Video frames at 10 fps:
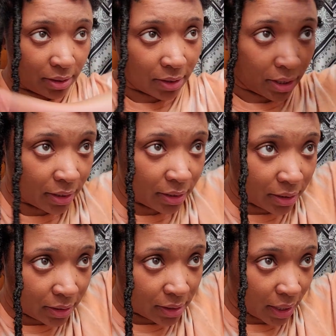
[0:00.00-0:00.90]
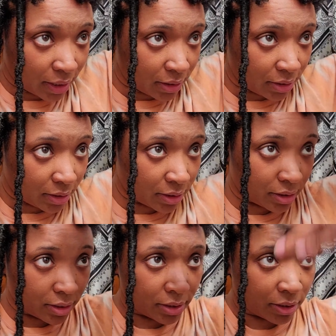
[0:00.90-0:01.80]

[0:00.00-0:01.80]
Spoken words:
that it attaches.